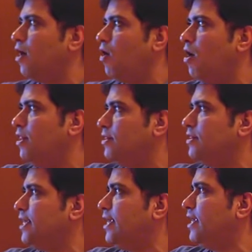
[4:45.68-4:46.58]
all
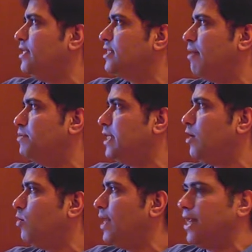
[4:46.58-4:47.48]
the
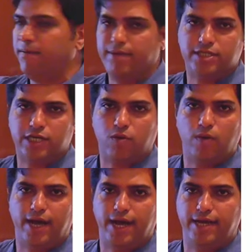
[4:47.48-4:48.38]
subsequent elements
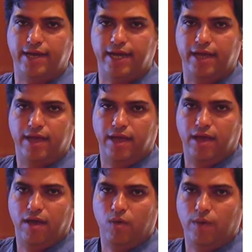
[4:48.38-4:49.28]
required
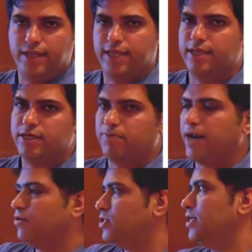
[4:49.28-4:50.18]
within this
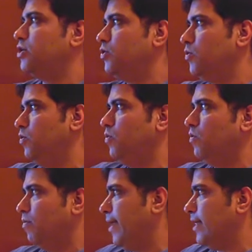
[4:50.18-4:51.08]
browser to do
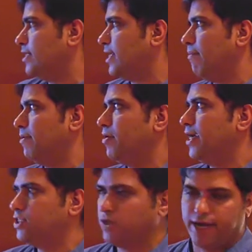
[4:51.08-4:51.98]
make this happen,
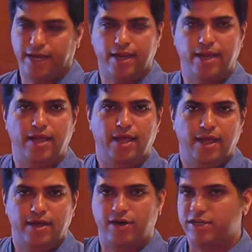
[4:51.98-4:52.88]
right? So I can
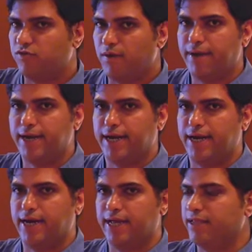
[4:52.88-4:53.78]
transform my
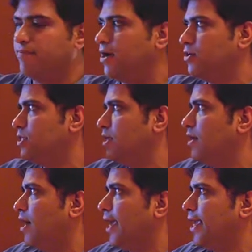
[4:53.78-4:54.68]
data in the browser.
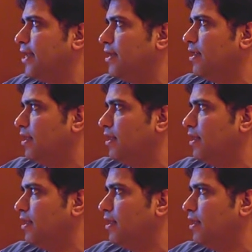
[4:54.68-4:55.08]
I can